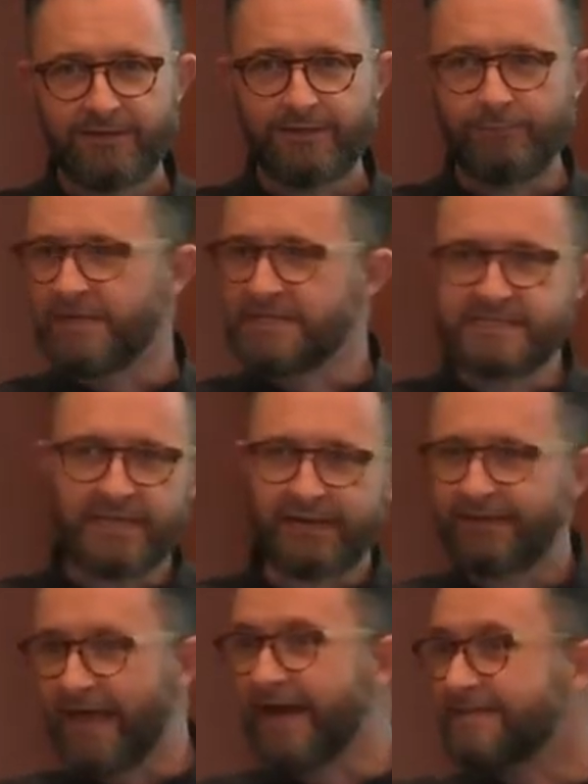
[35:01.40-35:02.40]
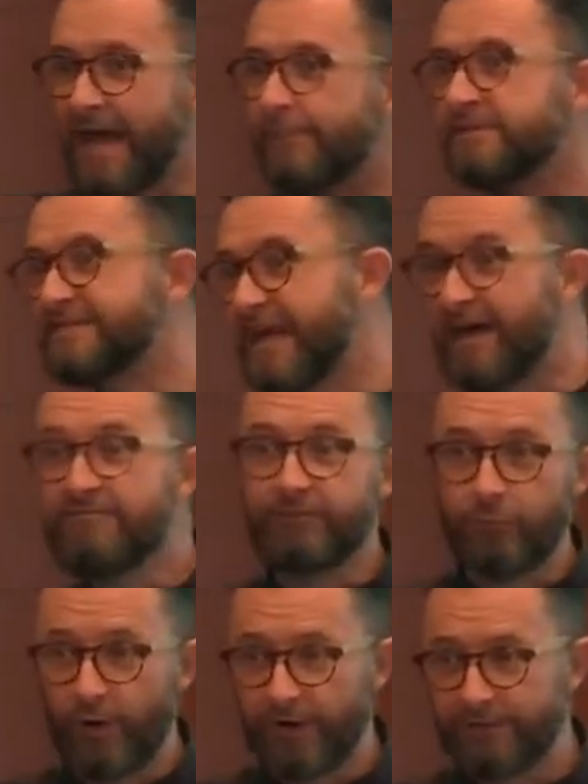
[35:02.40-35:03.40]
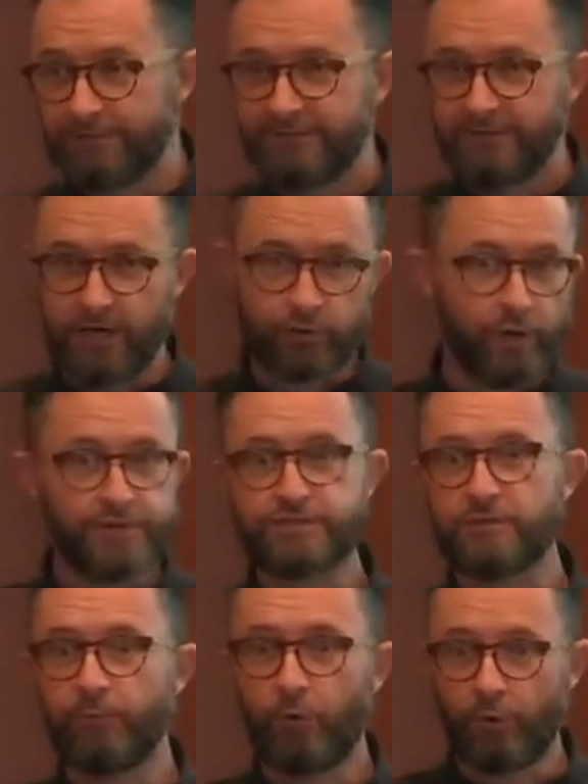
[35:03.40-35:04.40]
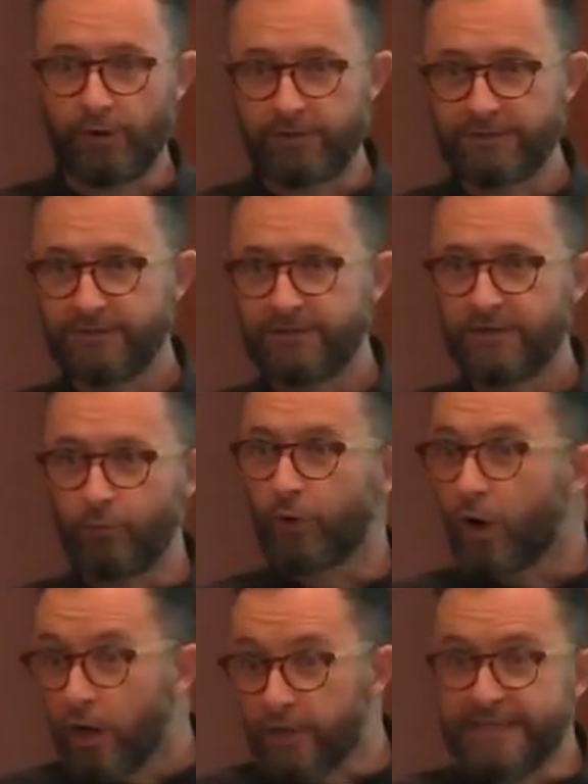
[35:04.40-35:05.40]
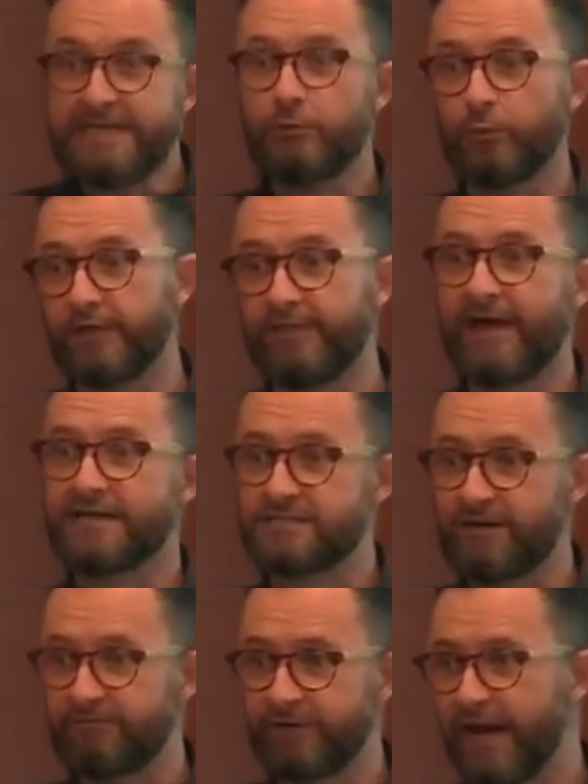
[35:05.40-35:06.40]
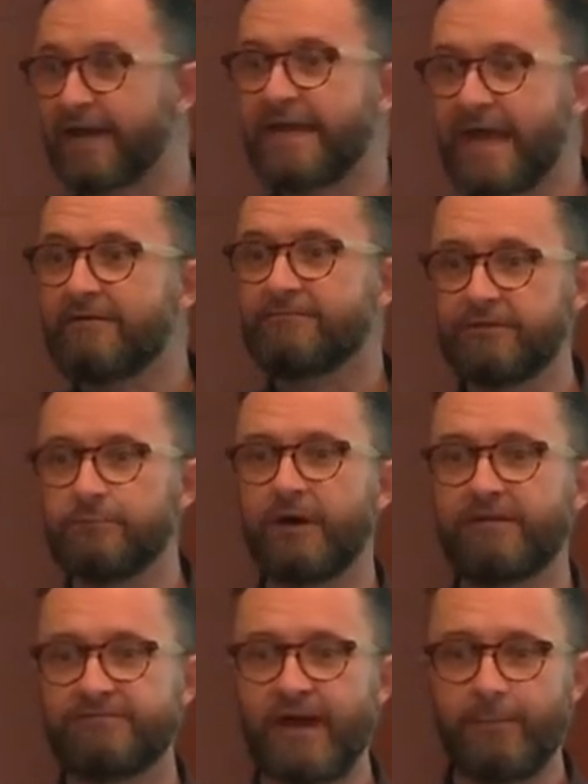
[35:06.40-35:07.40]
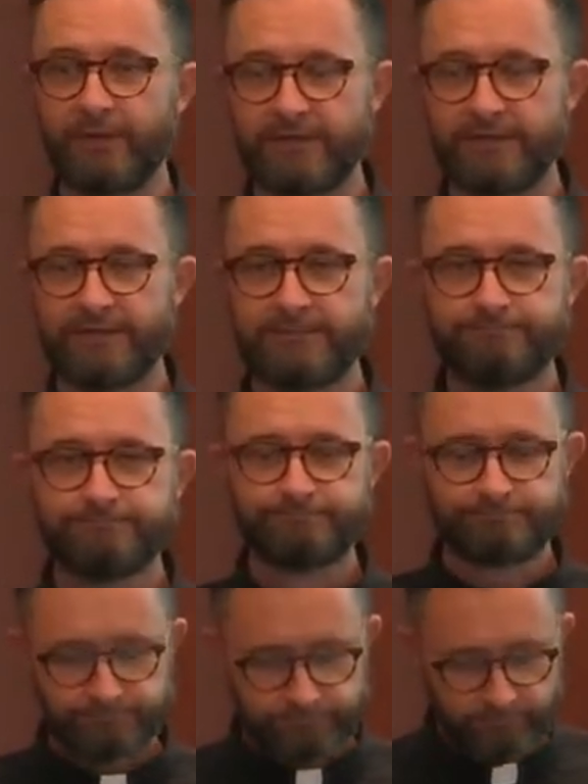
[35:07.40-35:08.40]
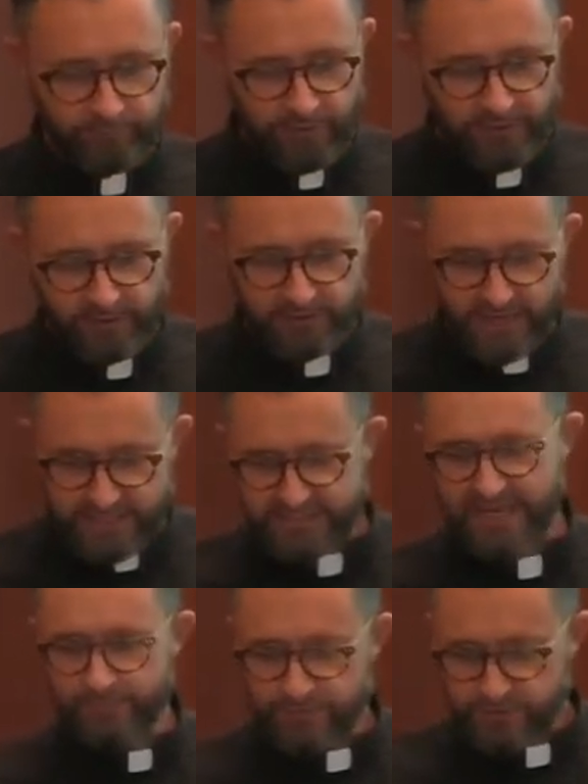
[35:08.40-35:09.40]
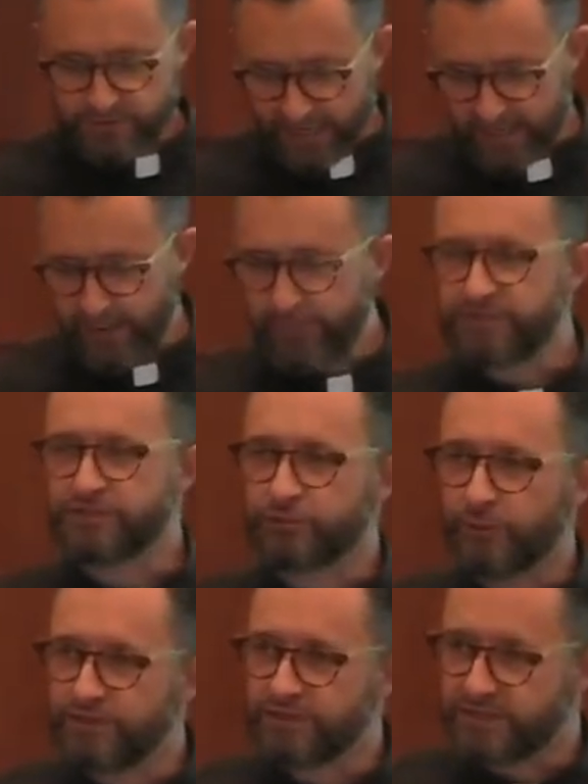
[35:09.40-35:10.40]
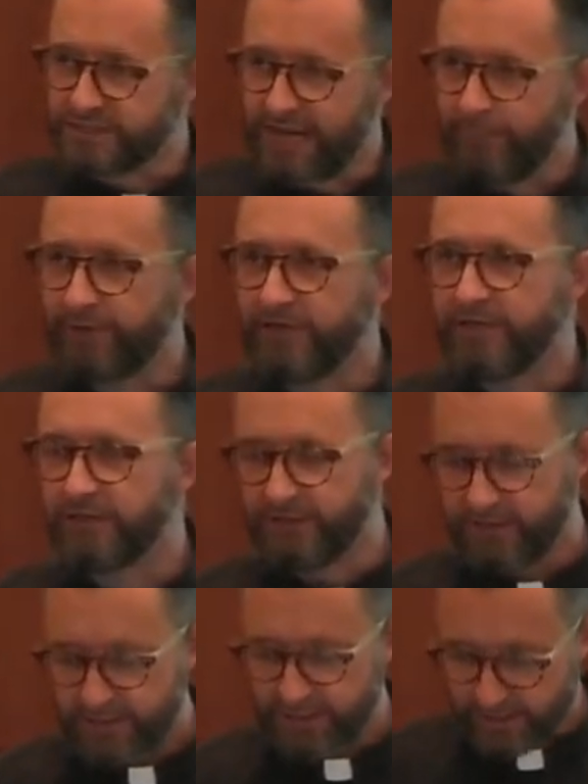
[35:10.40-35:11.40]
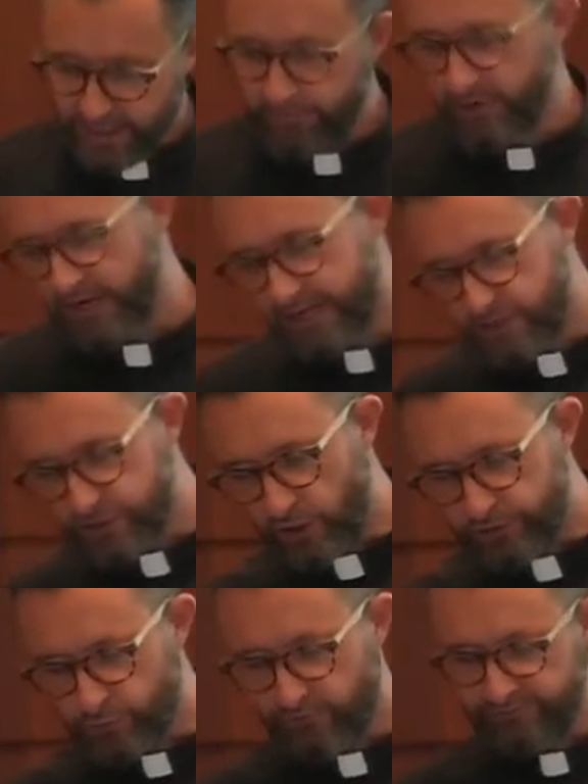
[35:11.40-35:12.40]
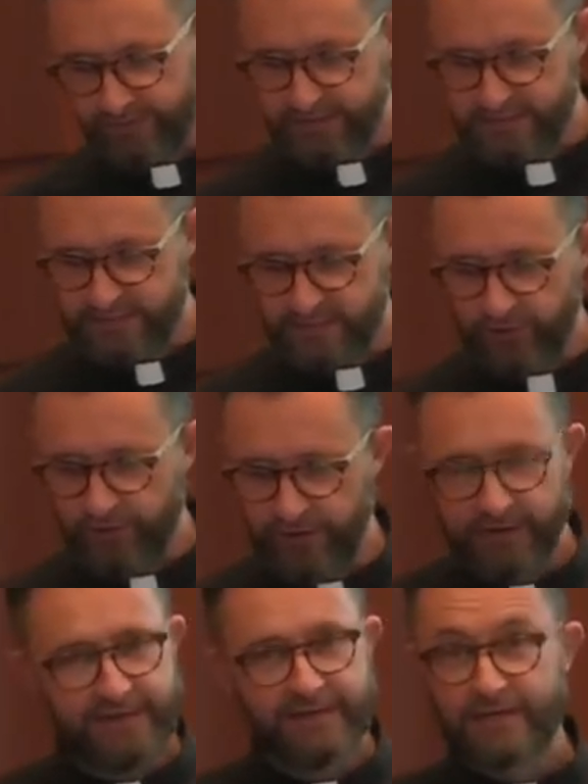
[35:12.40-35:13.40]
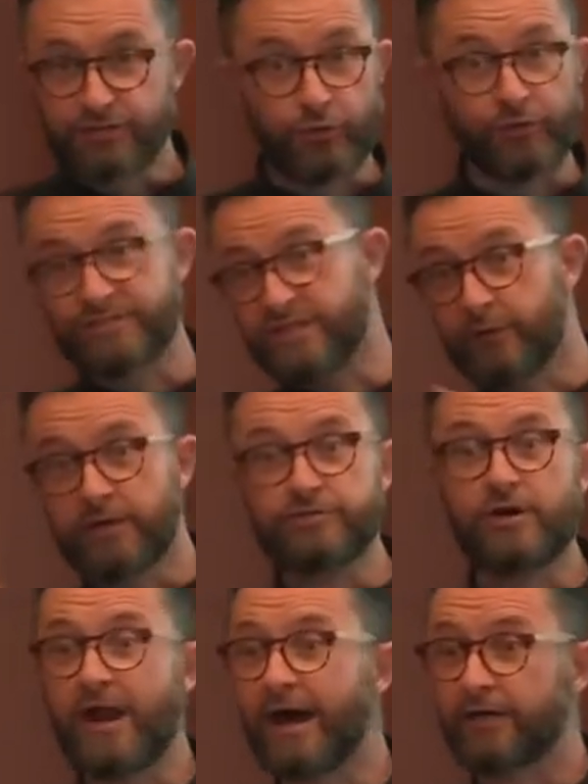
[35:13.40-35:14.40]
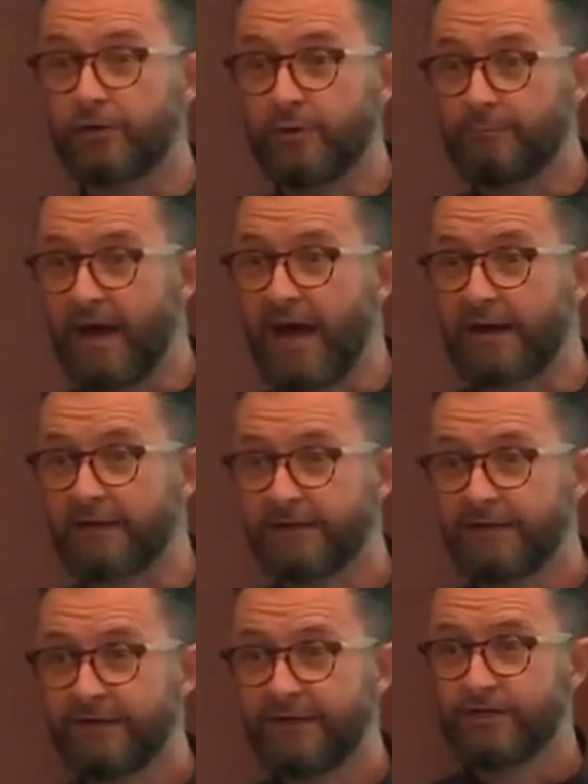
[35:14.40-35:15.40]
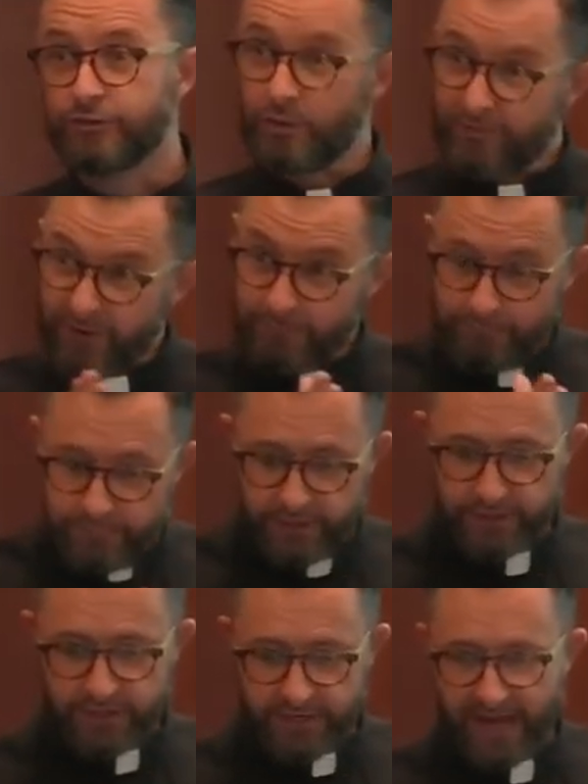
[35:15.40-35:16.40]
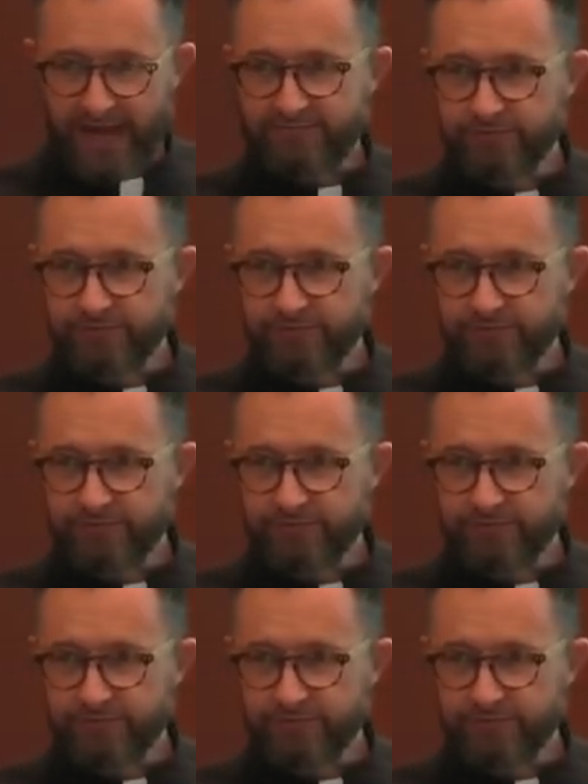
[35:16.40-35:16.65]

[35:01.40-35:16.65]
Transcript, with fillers: means that that happens to everyone across the board. We're all equal in that suffering. I can't feed my family. That same economic situation that's happening in, in Lebanon is also affecting Syria. So the Syrians are not going back. So you have a million and a half